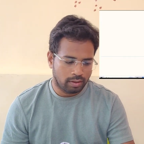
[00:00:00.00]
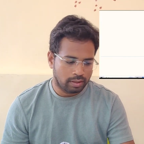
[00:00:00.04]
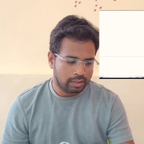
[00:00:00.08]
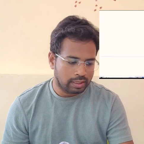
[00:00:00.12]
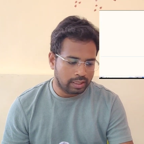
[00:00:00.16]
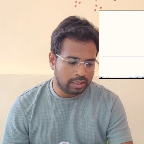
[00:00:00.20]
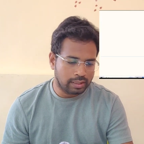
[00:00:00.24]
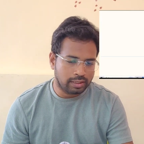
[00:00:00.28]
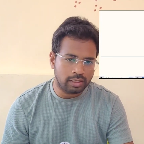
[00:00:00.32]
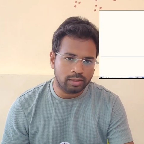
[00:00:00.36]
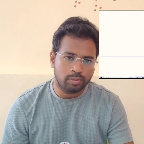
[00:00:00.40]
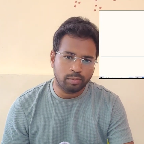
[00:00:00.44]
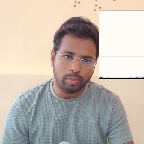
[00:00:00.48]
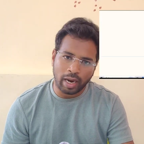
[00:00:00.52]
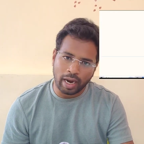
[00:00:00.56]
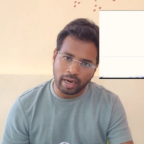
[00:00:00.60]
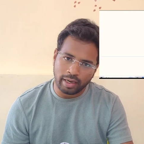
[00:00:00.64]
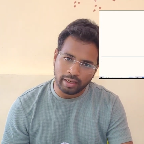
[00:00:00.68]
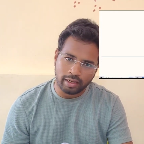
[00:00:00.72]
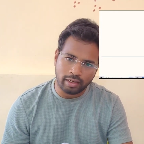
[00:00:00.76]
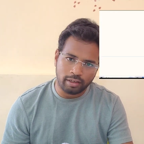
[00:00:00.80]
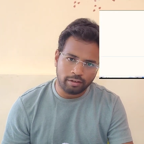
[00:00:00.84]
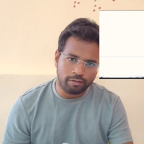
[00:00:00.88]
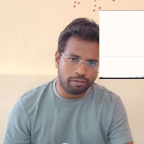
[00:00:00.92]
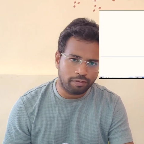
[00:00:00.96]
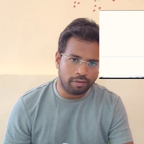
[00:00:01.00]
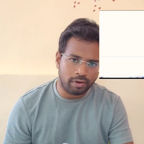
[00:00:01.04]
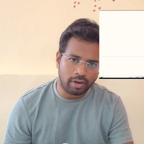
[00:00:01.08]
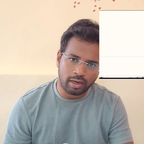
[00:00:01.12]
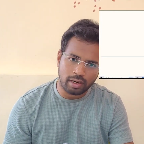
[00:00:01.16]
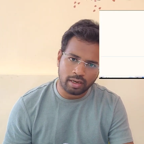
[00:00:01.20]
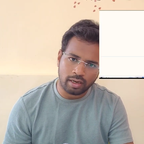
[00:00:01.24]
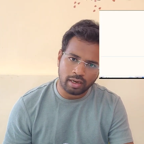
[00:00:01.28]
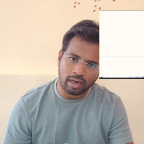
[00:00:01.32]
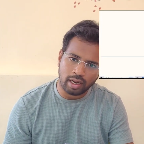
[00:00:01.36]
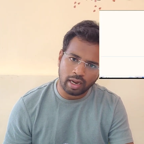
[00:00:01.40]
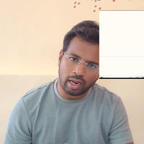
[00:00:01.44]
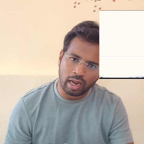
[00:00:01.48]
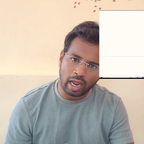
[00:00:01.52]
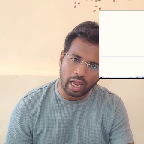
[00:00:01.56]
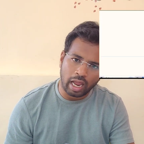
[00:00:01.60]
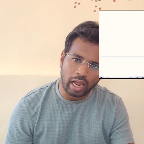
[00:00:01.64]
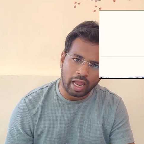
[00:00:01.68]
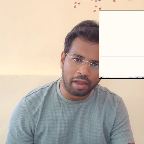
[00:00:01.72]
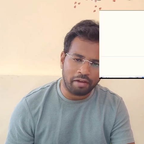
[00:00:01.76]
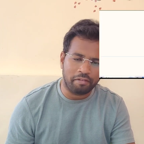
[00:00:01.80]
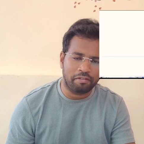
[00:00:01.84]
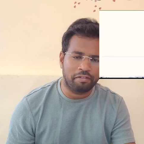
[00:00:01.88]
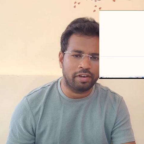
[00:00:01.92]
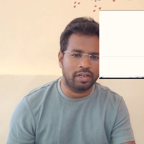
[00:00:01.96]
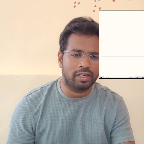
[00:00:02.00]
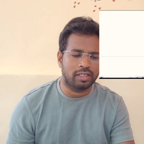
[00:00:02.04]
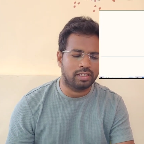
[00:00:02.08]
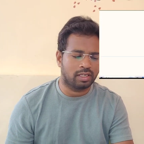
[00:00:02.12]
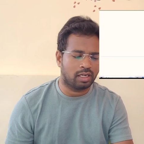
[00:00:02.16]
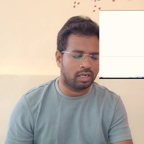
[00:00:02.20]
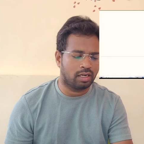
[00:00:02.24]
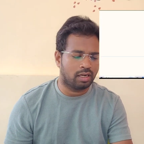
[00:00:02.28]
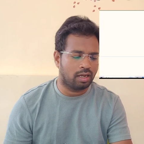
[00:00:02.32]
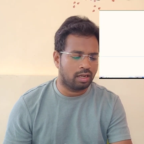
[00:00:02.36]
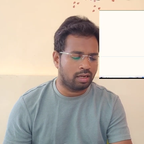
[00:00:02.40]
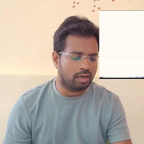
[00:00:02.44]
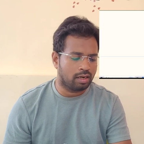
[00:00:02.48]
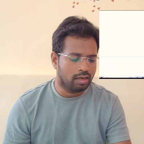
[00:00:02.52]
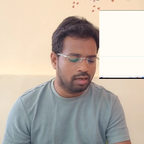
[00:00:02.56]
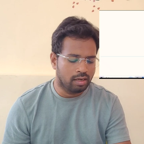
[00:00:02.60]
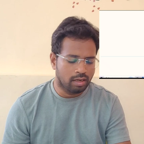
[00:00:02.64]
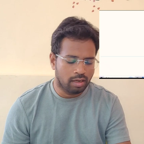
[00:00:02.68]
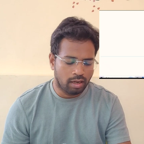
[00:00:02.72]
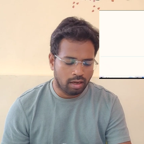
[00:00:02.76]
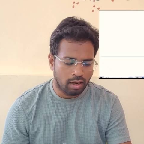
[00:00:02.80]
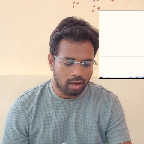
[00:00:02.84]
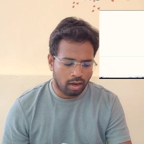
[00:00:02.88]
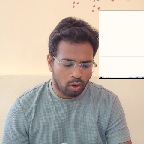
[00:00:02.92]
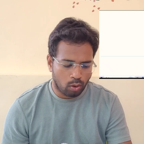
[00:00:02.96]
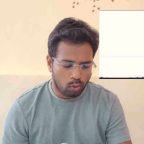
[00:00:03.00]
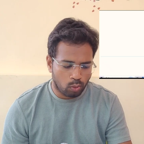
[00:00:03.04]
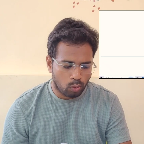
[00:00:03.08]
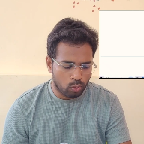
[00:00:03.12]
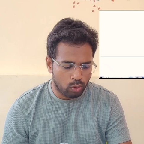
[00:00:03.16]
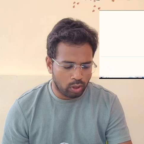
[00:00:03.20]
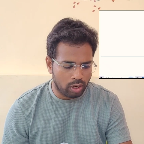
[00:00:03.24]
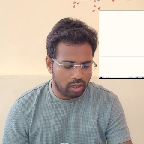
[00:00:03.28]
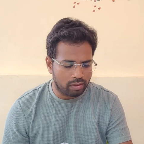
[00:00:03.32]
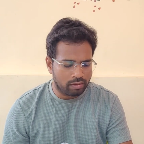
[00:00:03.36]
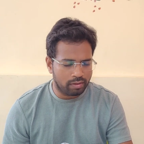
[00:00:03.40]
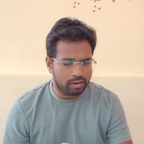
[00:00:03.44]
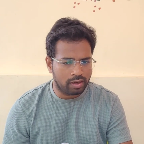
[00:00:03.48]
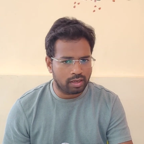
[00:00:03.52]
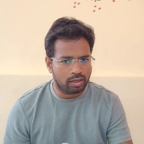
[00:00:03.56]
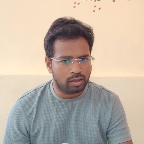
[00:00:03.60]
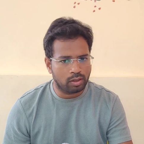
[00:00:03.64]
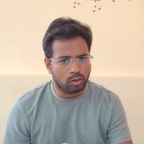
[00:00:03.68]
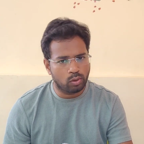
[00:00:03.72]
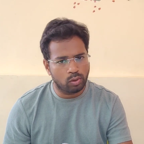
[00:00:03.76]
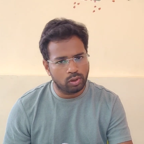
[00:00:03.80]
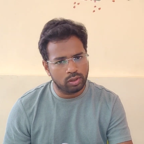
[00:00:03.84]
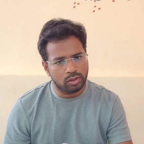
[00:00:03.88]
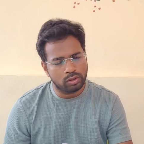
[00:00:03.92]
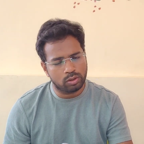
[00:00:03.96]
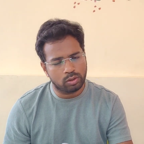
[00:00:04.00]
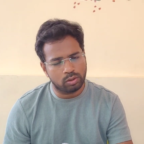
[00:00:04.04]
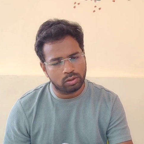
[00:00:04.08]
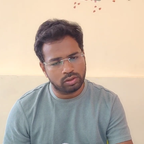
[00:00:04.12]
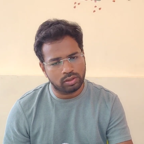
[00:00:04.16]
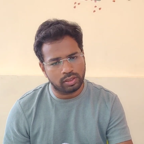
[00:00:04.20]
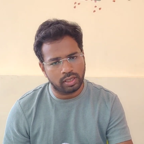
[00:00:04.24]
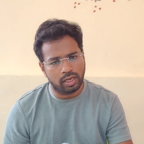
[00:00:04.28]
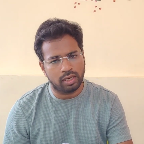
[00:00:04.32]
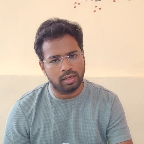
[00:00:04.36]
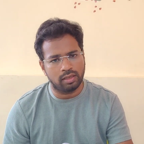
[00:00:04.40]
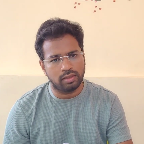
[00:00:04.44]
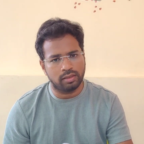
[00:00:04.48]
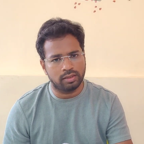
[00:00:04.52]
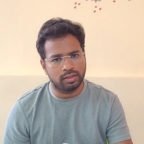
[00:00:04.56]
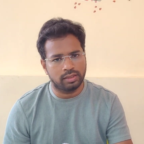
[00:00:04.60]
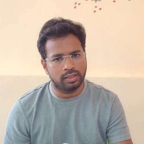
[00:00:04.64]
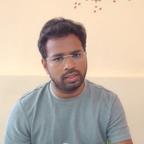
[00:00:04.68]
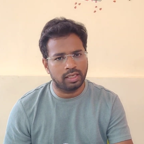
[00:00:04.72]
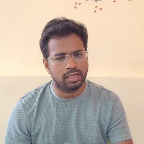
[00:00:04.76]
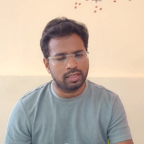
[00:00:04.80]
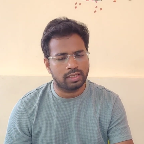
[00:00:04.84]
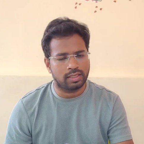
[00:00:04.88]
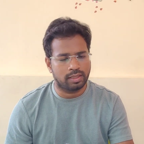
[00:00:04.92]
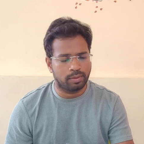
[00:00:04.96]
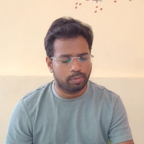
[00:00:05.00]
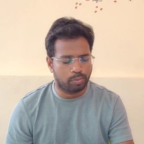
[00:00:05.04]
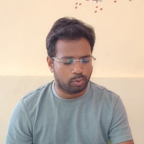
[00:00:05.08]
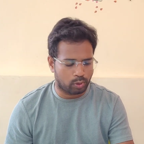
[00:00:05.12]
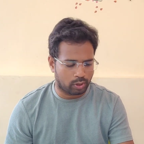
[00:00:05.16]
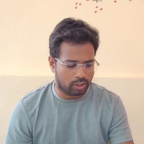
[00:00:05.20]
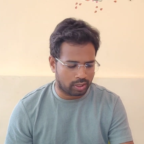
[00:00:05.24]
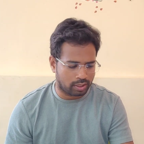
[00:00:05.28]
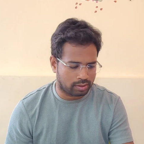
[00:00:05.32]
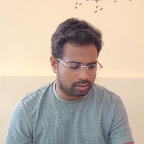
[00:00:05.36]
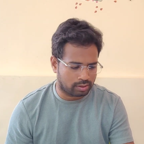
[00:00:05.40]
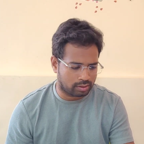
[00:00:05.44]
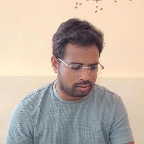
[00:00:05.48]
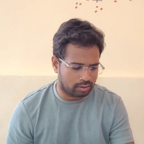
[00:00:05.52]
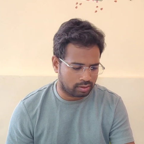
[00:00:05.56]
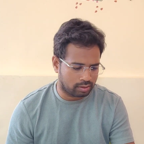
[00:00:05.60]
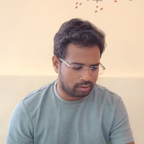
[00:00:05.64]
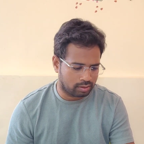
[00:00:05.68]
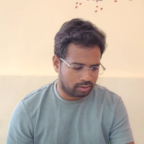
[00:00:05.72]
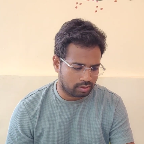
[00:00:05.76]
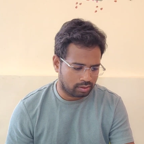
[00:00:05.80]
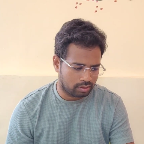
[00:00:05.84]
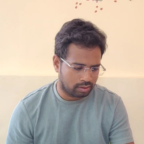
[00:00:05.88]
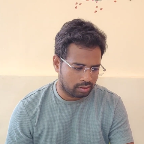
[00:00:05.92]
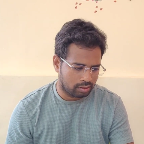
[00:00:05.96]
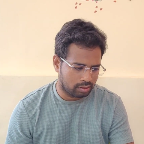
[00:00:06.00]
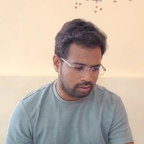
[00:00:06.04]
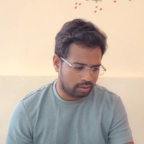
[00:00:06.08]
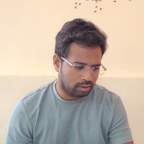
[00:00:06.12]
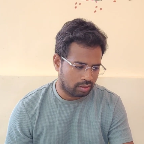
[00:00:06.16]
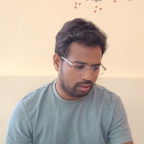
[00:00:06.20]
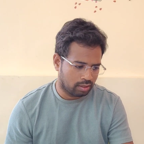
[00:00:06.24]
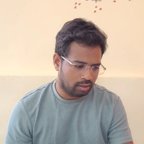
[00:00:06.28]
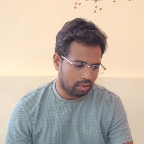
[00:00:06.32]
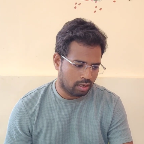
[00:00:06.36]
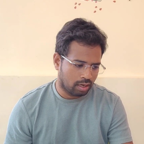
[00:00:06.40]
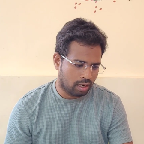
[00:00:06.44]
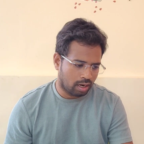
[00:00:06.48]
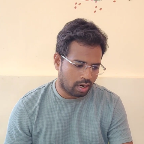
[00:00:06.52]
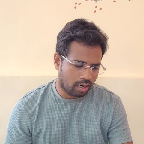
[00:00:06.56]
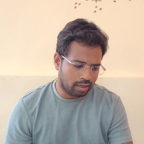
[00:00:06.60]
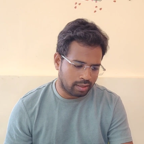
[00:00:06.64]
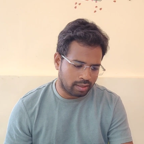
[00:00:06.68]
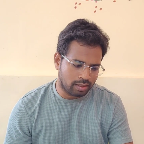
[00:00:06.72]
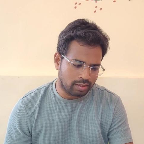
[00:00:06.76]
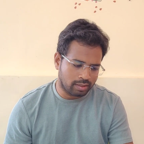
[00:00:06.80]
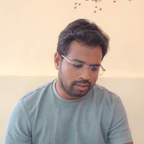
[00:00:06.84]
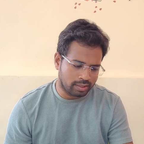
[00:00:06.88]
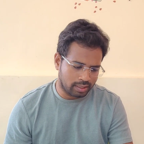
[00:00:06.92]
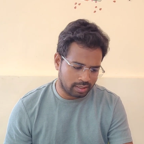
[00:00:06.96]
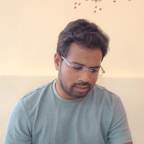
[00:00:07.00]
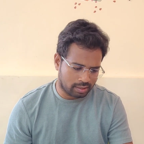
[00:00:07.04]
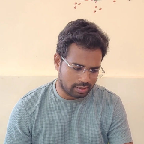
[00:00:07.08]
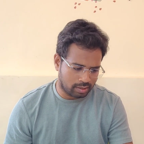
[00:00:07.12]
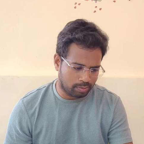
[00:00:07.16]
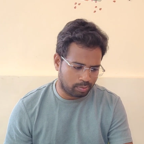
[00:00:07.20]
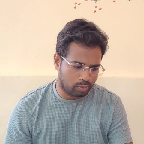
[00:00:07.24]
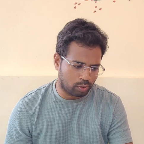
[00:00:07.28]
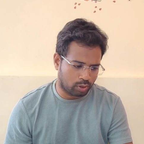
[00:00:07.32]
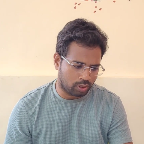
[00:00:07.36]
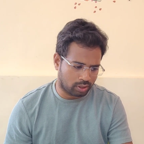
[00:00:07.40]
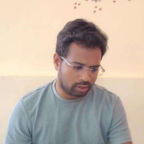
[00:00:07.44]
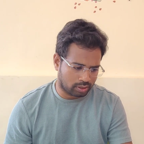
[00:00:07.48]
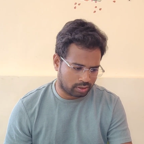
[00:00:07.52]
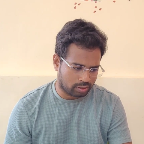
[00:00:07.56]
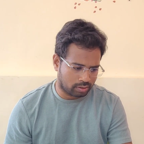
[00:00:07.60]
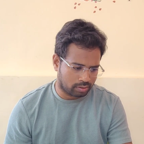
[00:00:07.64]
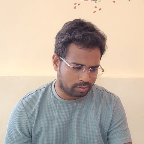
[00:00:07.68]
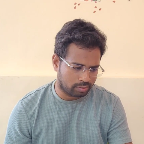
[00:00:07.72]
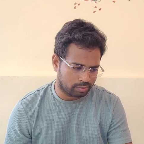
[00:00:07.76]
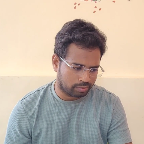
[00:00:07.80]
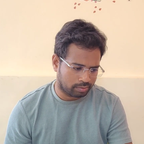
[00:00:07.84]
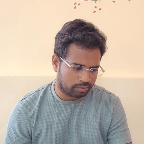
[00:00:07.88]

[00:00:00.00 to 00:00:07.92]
This is mandate for every seller, whoever going to sell GST products, under GST products.